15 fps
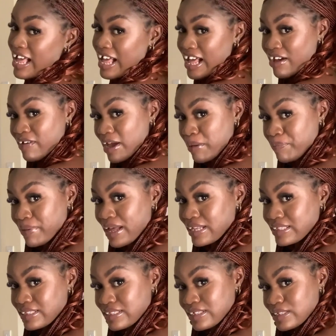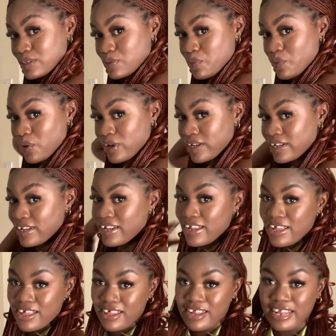how I packed this one,
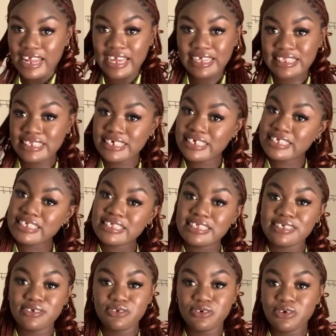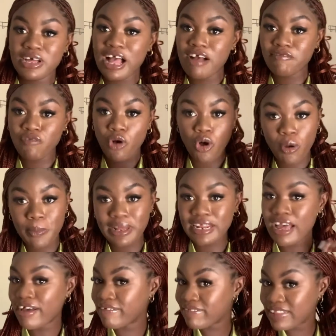like this, half up and
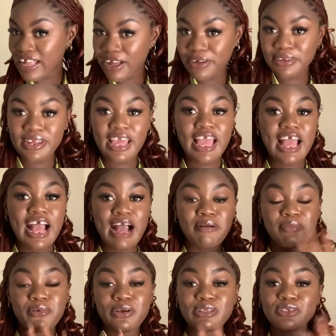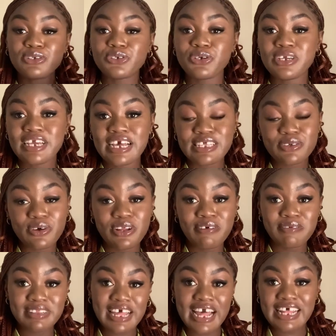half down. I'm going to show you guys all
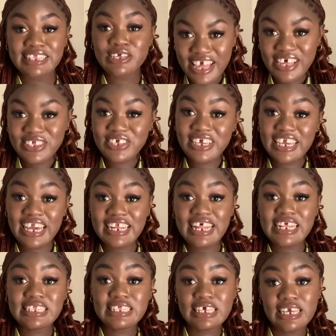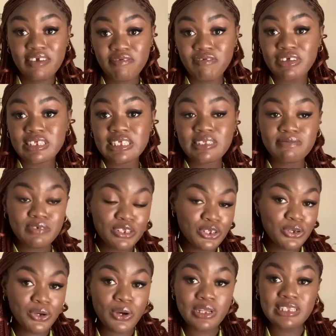of that. So yeah, that's it for this
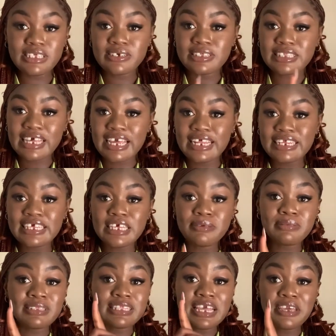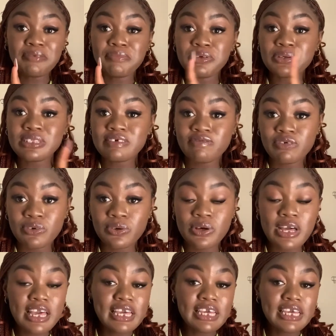video. Until then, keep staying beautiful,